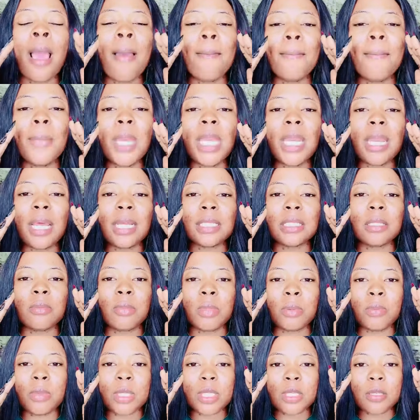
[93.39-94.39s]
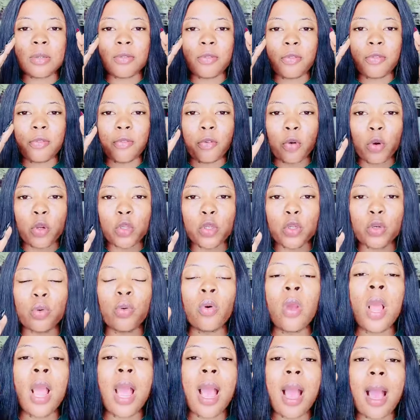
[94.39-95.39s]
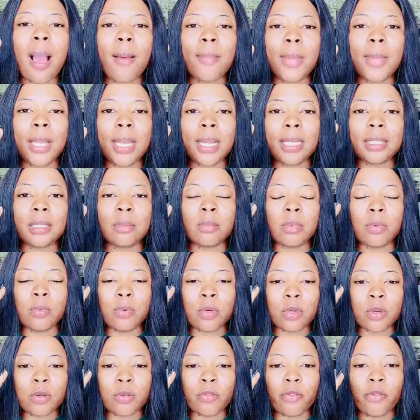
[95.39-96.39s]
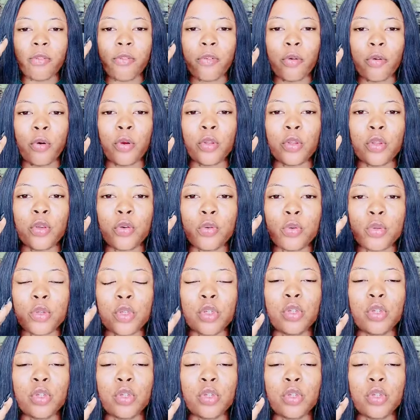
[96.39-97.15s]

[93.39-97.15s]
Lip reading: May nothing be missing for you, and may nothing be broken for you.